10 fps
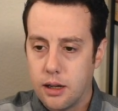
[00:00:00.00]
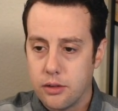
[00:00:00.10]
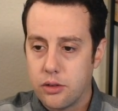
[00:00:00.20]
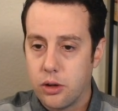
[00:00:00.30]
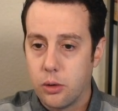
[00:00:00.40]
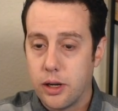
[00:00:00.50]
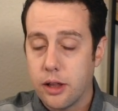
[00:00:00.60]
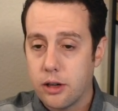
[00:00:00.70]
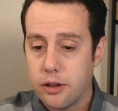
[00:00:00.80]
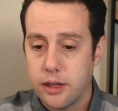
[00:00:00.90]
So
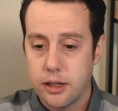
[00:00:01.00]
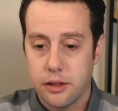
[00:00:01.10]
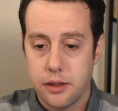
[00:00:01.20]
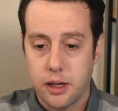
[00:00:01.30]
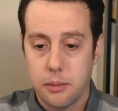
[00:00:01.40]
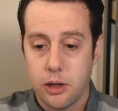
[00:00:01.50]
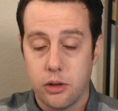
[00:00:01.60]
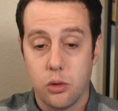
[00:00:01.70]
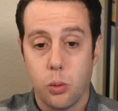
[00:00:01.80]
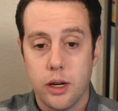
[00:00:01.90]
another thing to think about
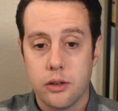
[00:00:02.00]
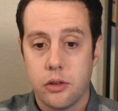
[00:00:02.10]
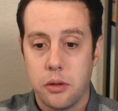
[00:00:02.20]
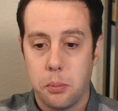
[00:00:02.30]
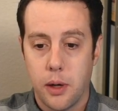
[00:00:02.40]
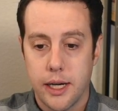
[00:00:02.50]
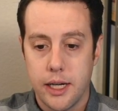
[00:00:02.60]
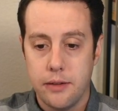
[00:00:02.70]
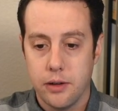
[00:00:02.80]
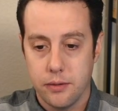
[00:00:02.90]
is what is the break
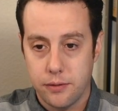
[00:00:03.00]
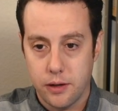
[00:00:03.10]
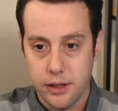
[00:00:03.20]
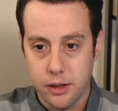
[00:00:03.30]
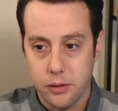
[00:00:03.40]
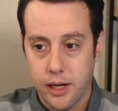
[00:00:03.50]
even for you?